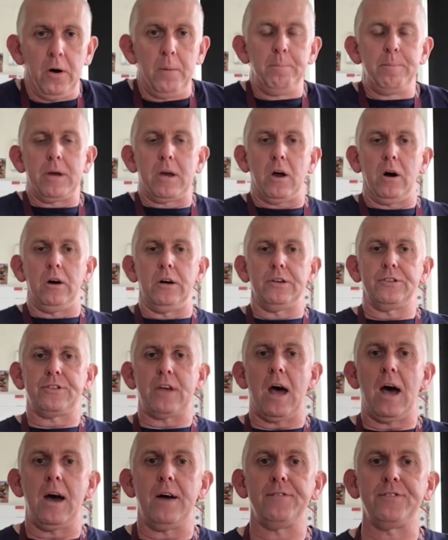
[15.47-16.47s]
Because
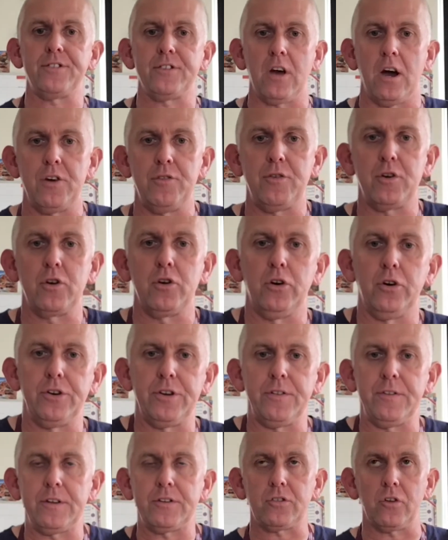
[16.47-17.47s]
I've started recording
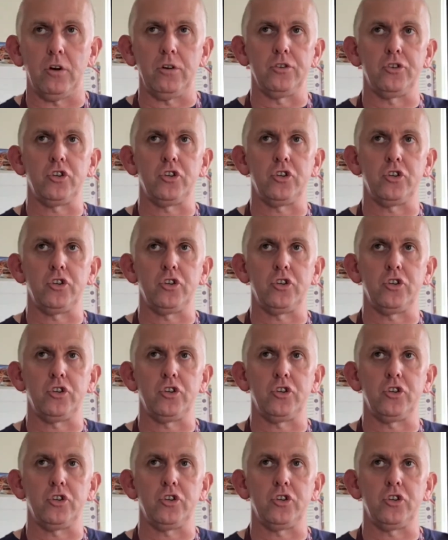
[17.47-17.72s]
this on